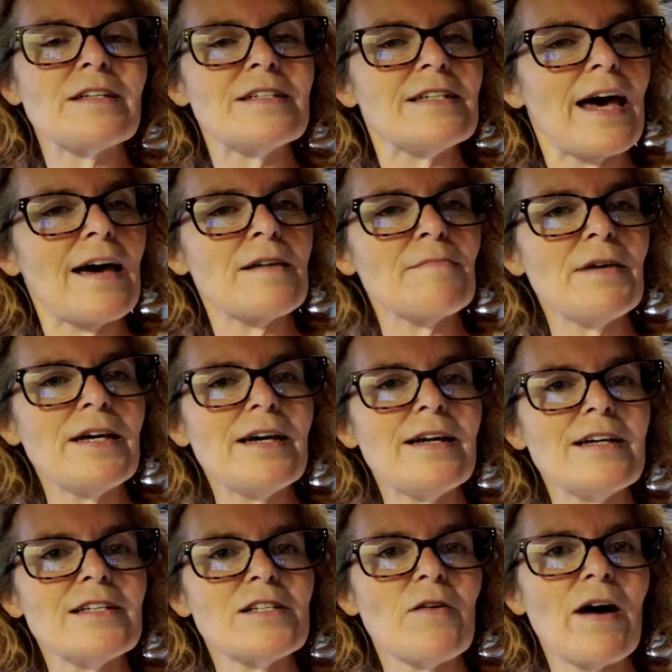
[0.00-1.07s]
tag me
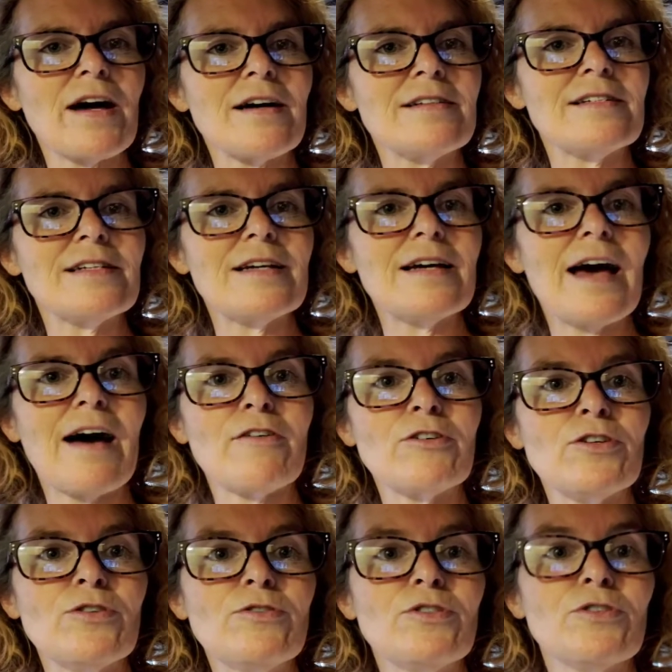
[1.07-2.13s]
in it so I can see how
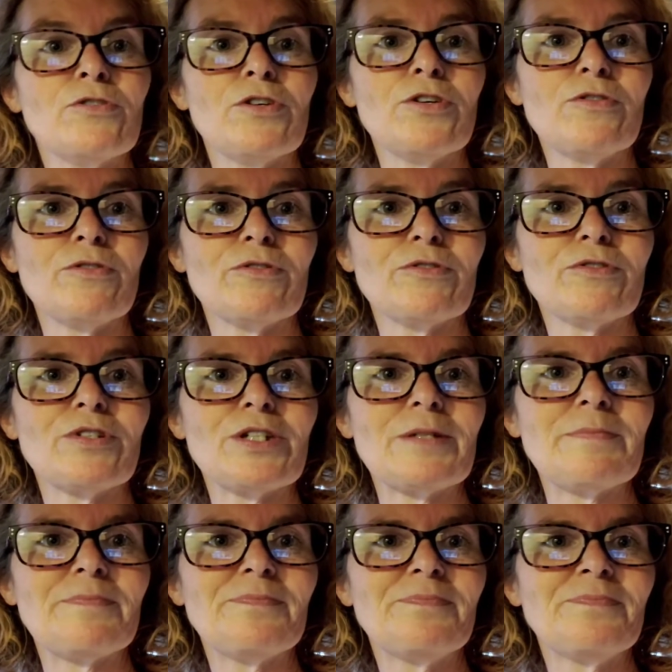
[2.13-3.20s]
you do yours.